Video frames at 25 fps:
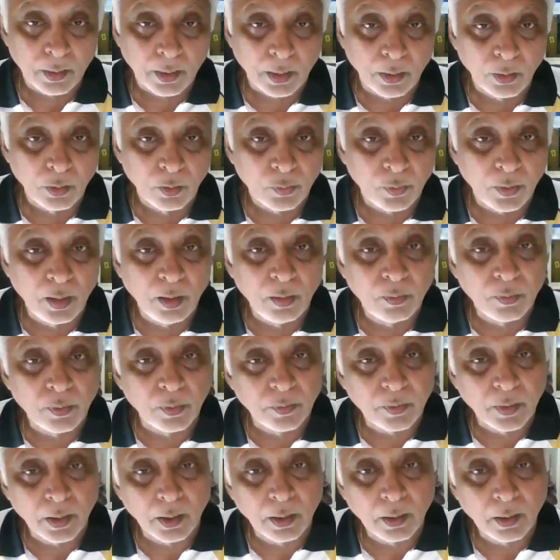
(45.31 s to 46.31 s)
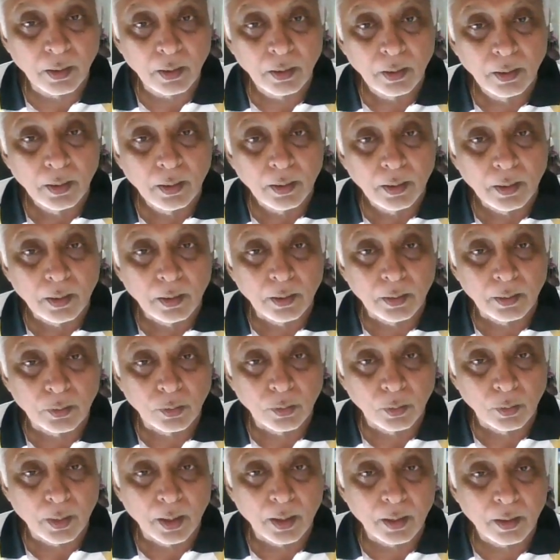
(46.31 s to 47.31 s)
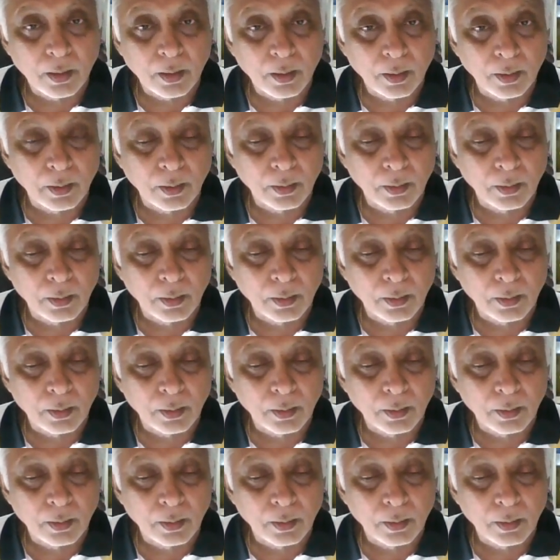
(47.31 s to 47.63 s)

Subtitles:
can you field 15 so that